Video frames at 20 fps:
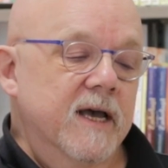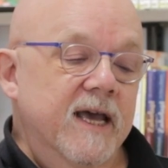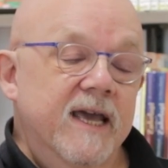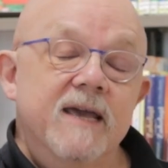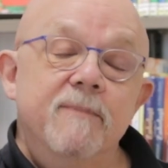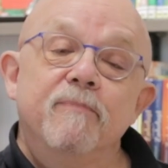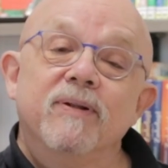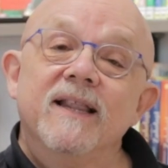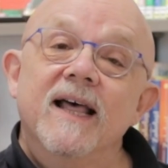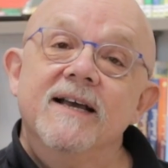
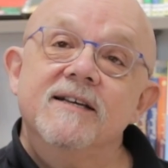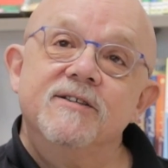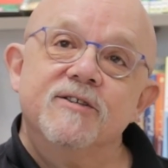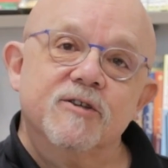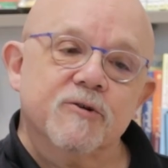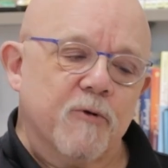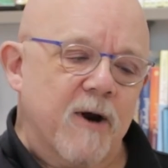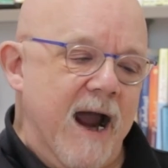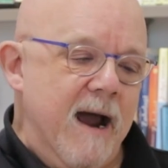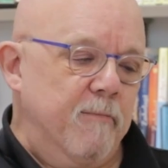He plays
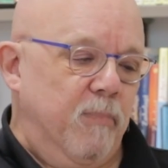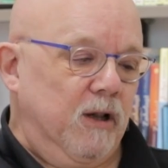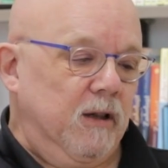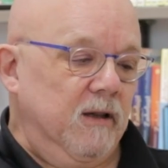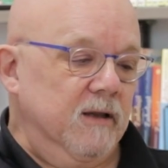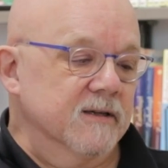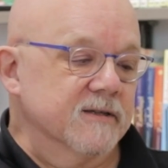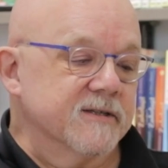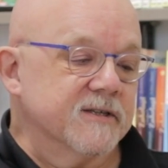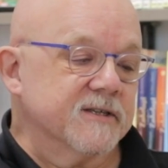
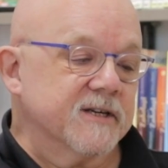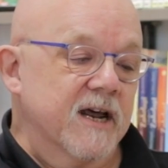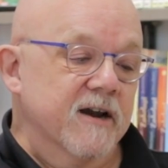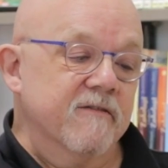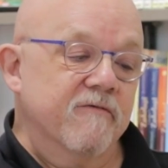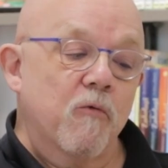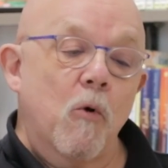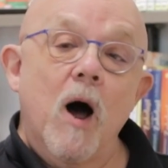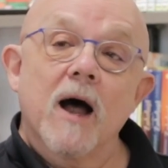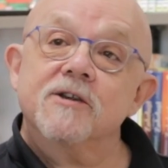Scrabble instead
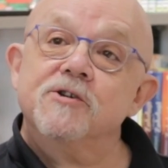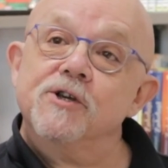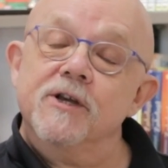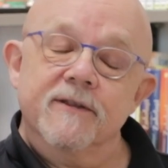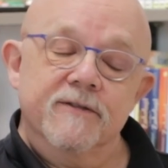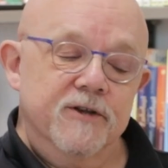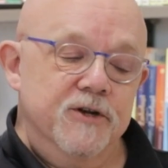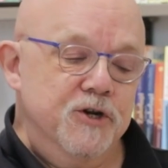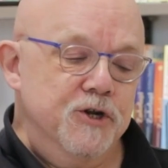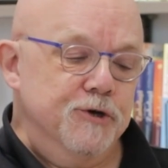of
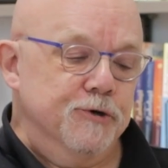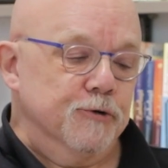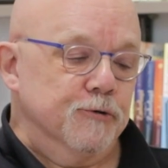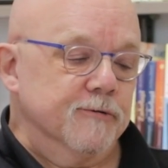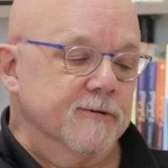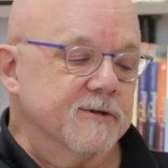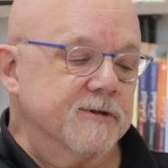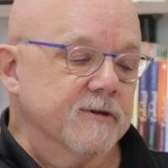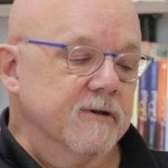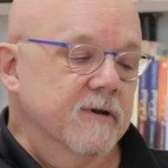watching the
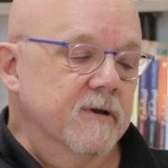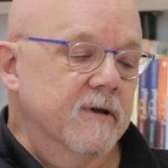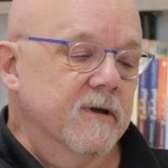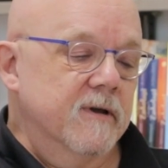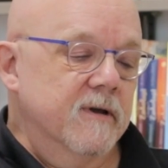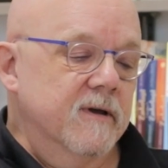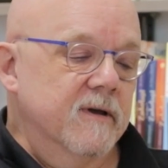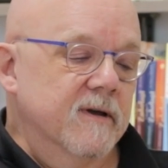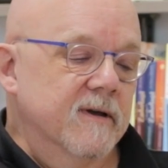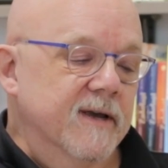news.
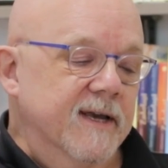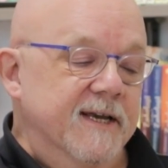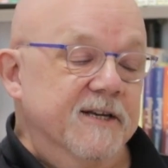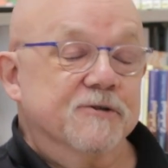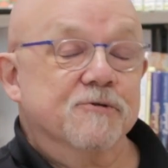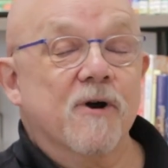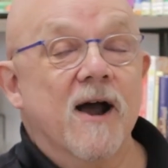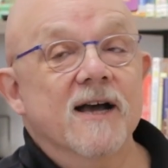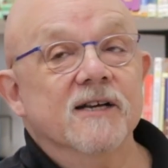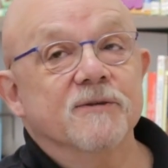He
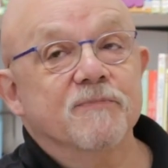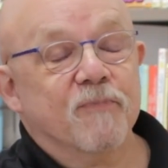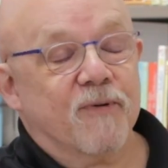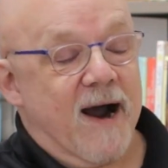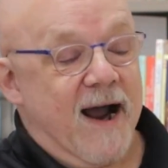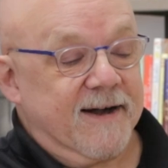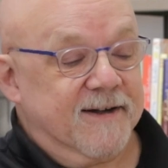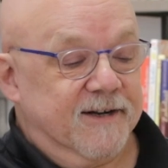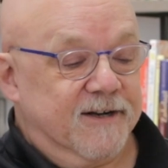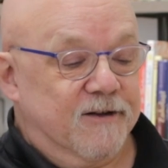tries
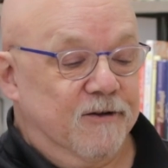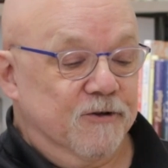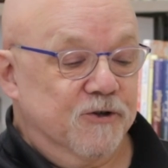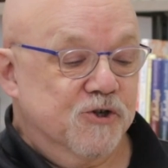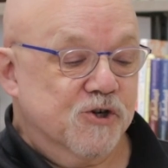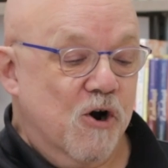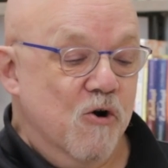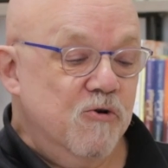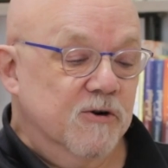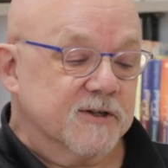practical
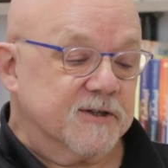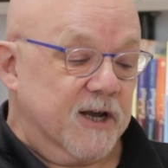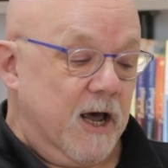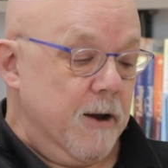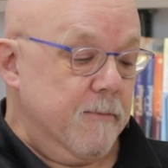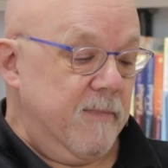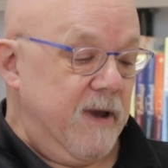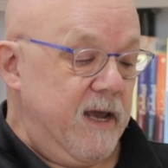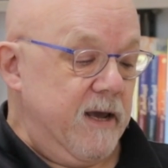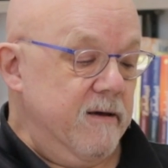jokes
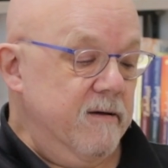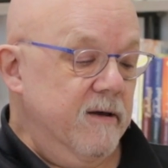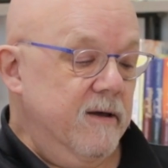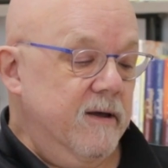on me.